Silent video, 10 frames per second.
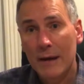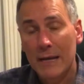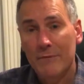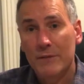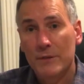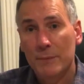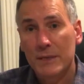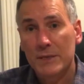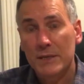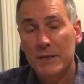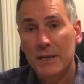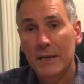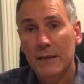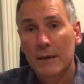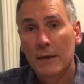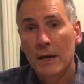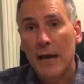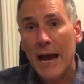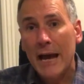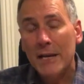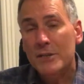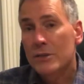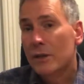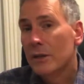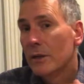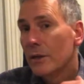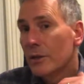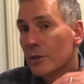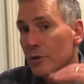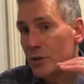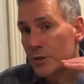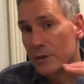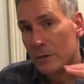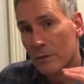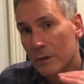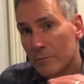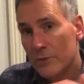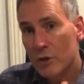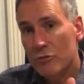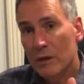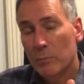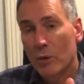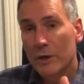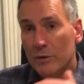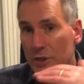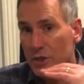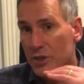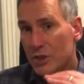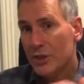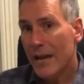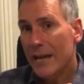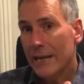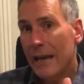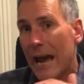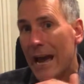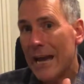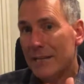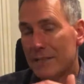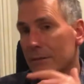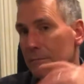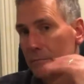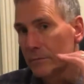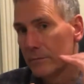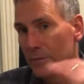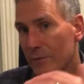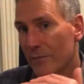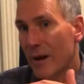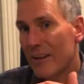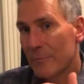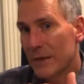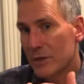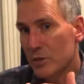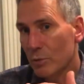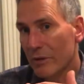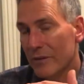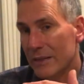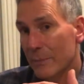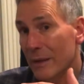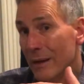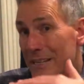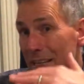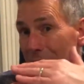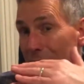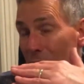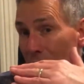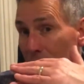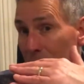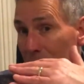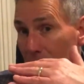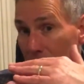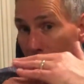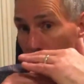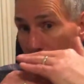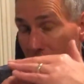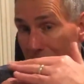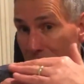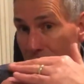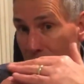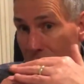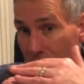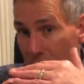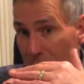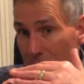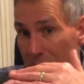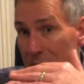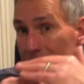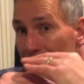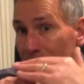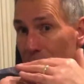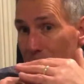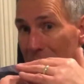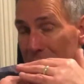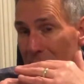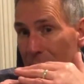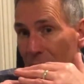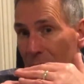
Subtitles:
air left in your BCD and you're just neutrally buoyant, you're just staying at the 5 meters or whatever it is. I mean, ideally, if you come up a little bit more, if you can do it at 3 meters, even better.